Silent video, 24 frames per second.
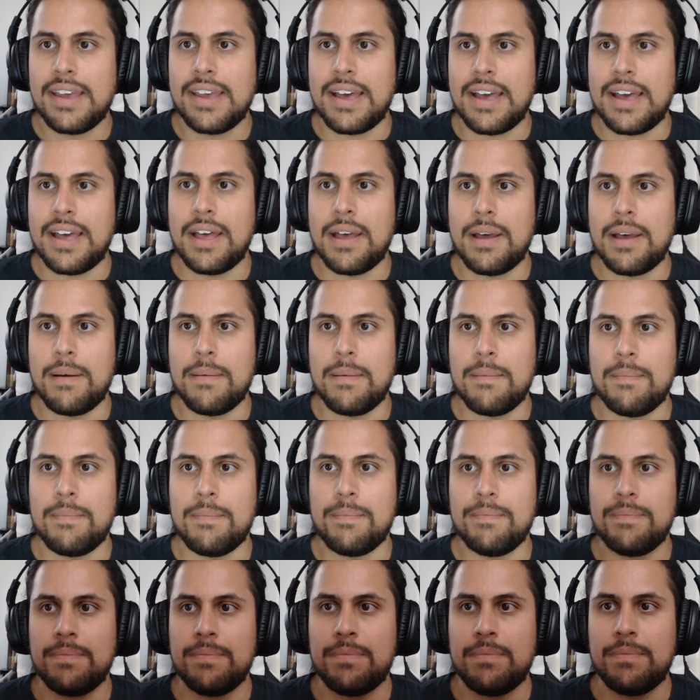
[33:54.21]

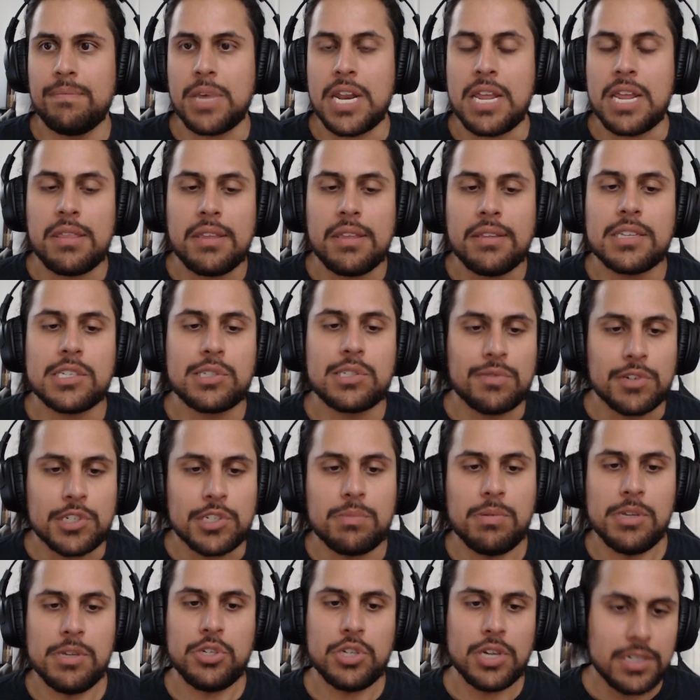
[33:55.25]
Um, but I think this
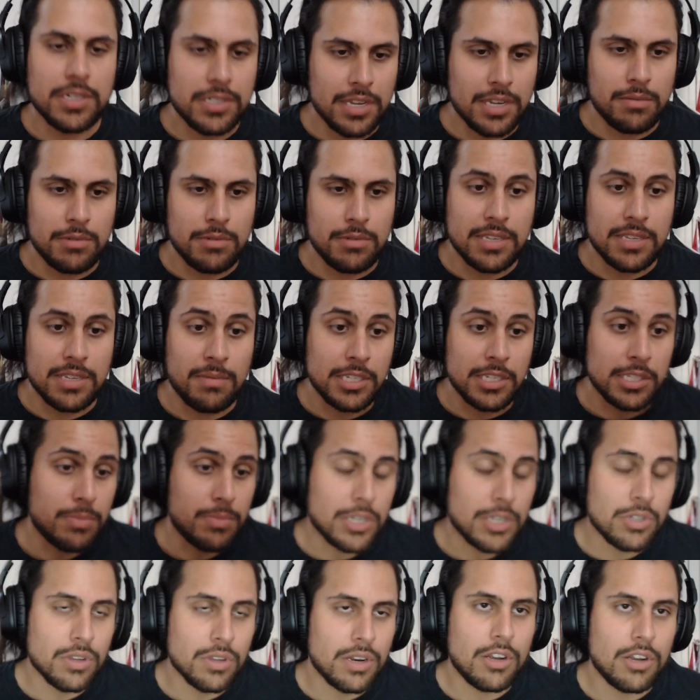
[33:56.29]
first PGR is going to be something
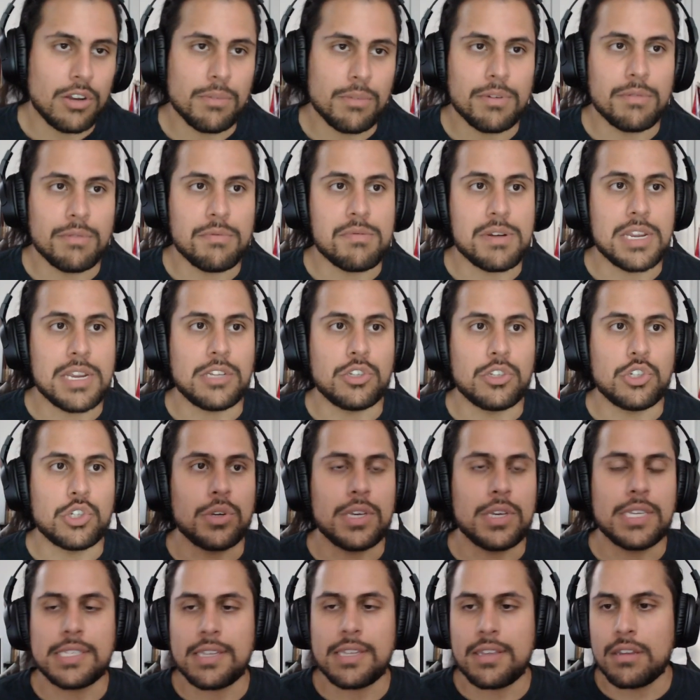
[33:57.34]
special, and I hope everybody
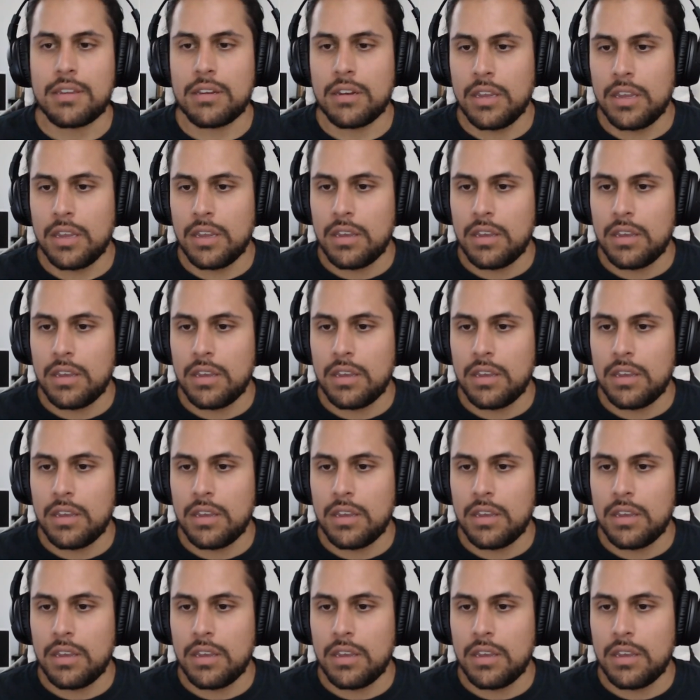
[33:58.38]
enjoys it.